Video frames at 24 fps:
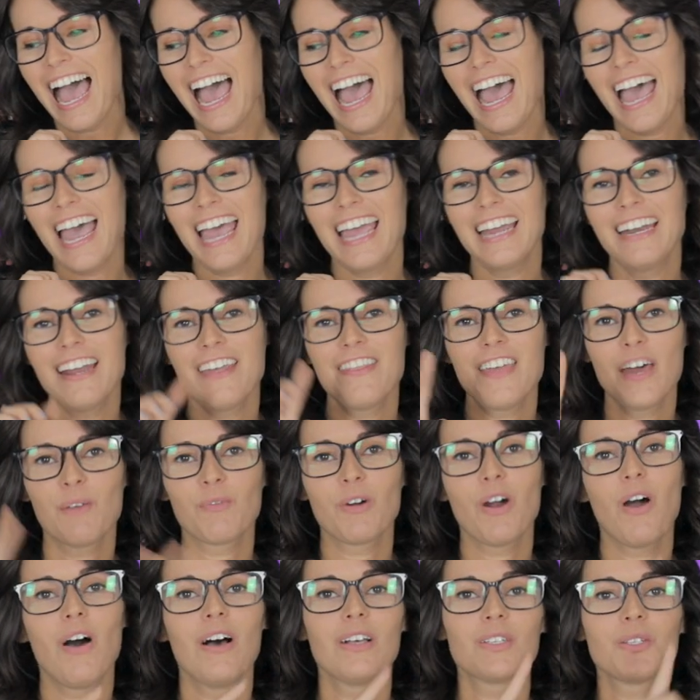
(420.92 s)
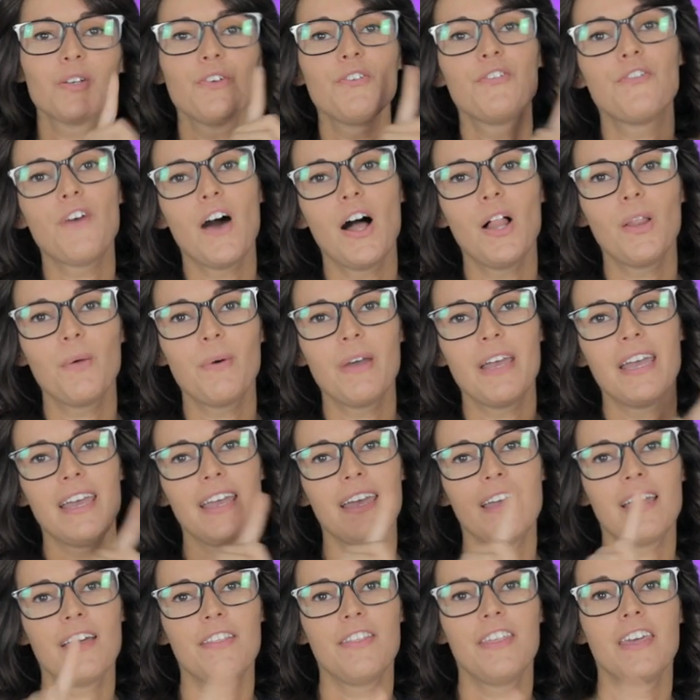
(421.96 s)
And then we're also
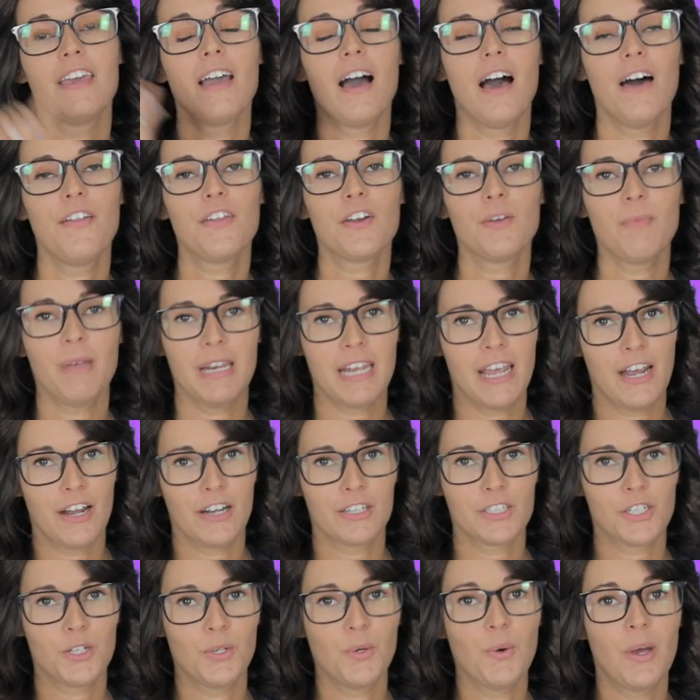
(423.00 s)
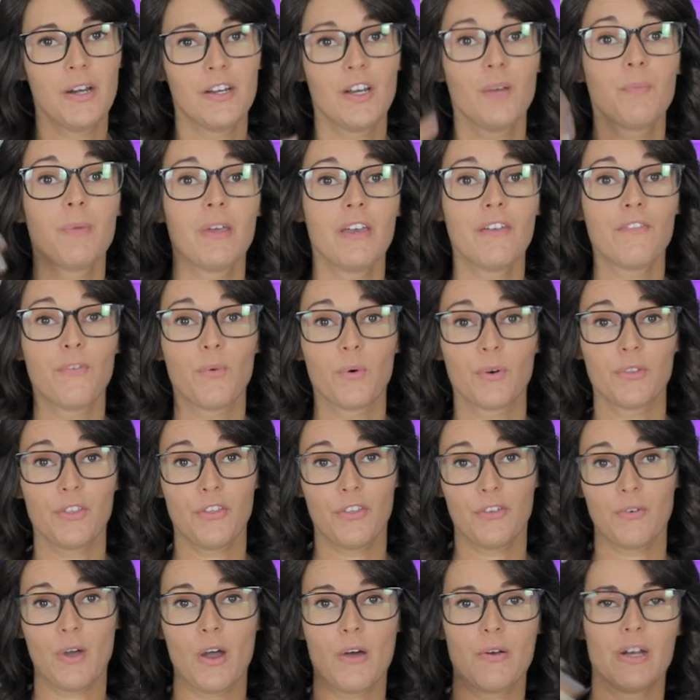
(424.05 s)
following the other main character who ended up being For the
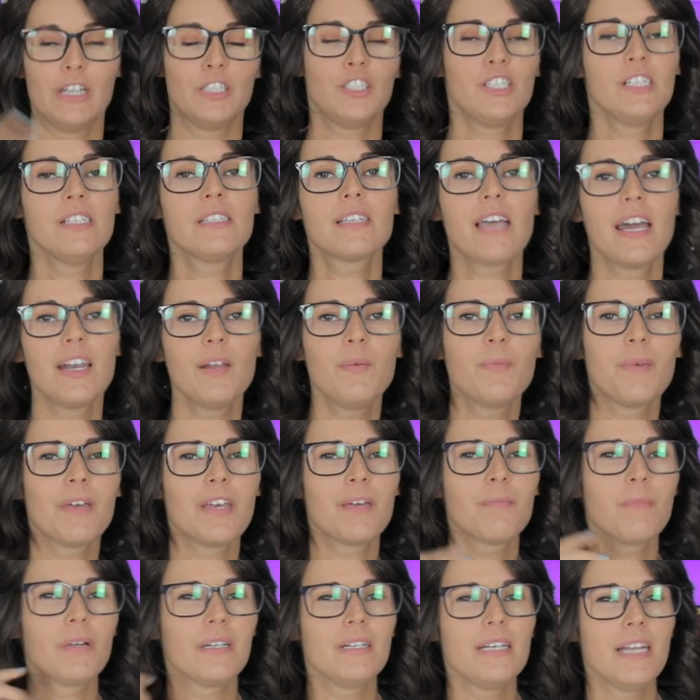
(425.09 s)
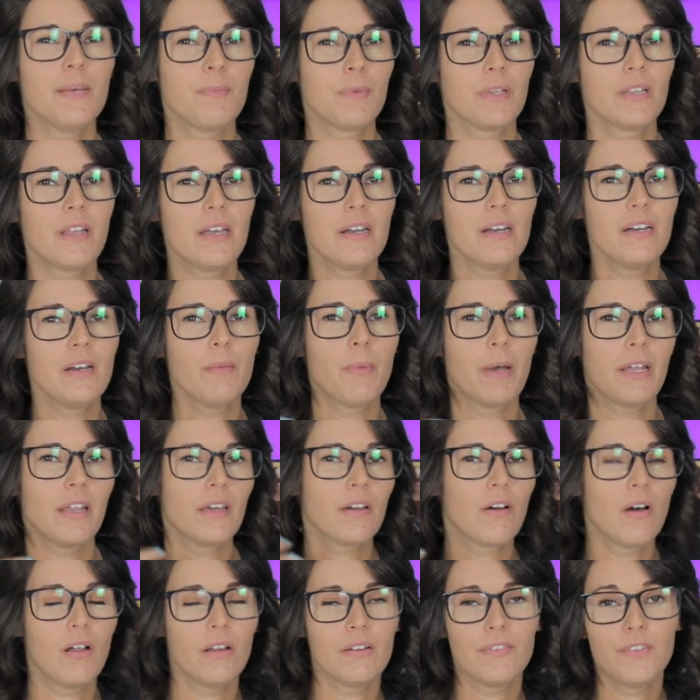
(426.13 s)
Throne, and she's kind of being manipulated by,
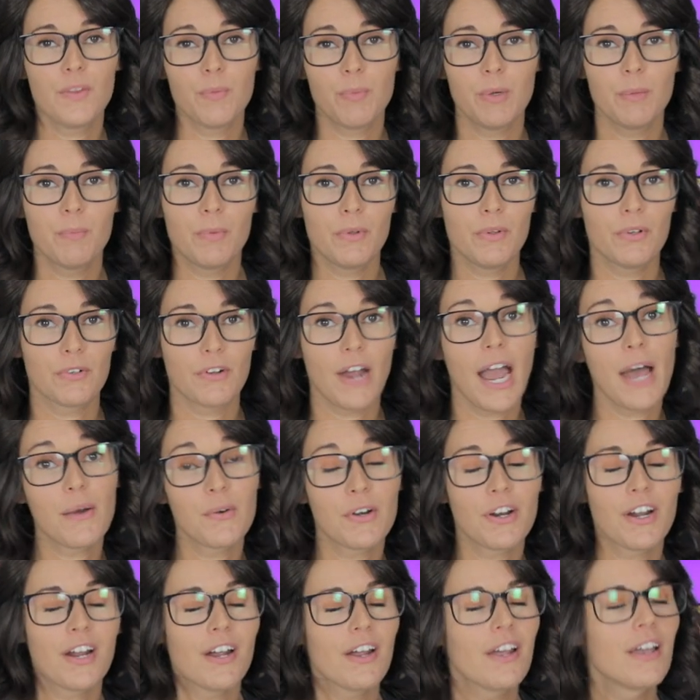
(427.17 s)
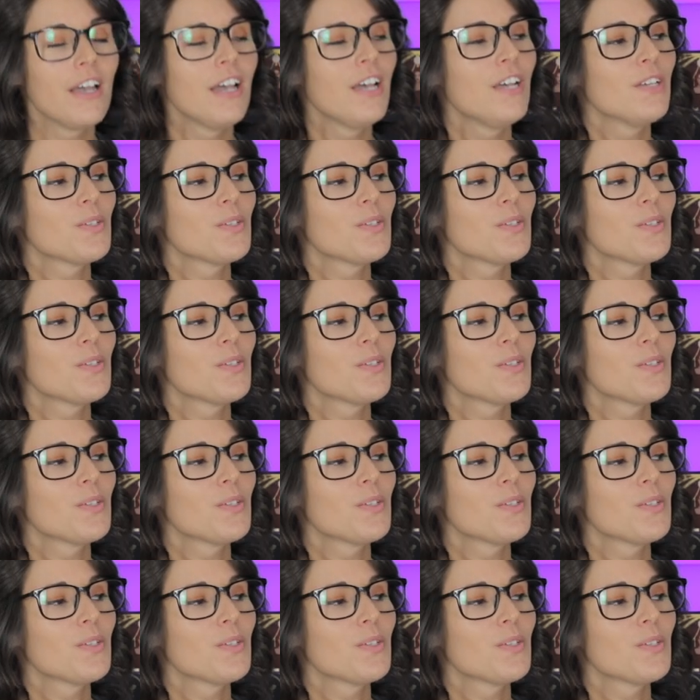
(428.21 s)
like, all of the people around her.